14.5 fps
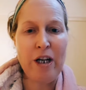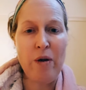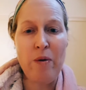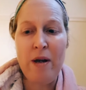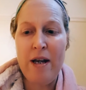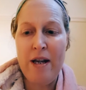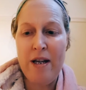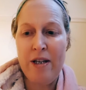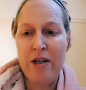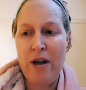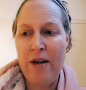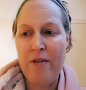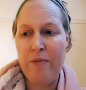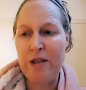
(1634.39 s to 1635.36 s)
You know,
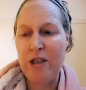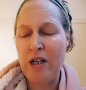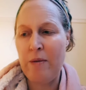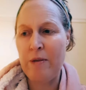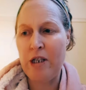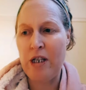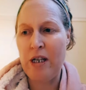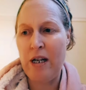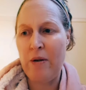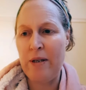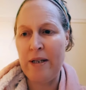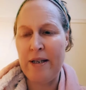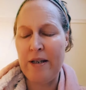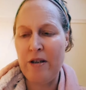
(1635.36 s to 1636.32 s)
you have
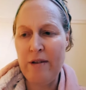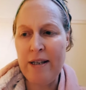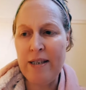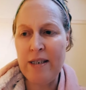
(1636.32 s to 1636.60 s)
Michelle and the